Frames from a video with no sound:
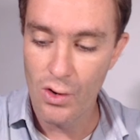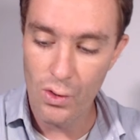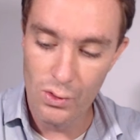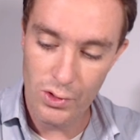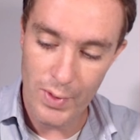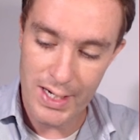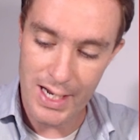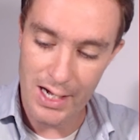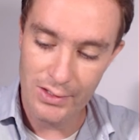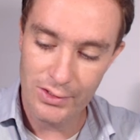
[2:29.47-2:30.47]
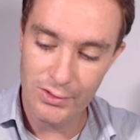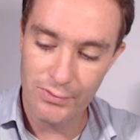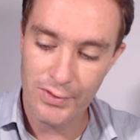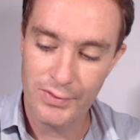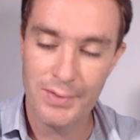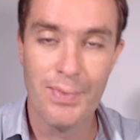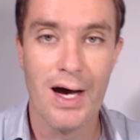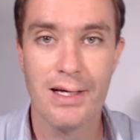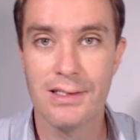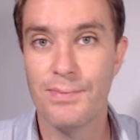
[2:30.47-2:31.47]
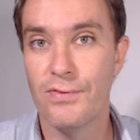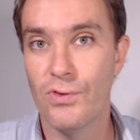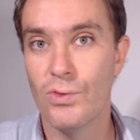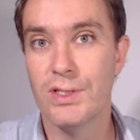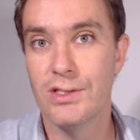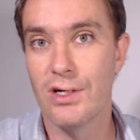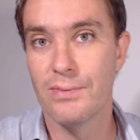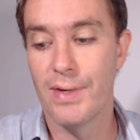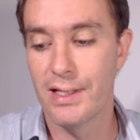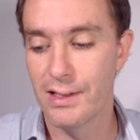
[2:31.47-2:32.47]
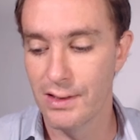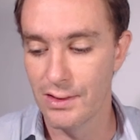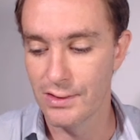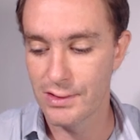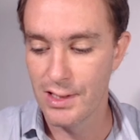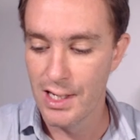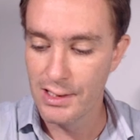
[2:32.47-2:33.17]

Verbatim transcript: all the way down to 50 bikes before we start making a loss.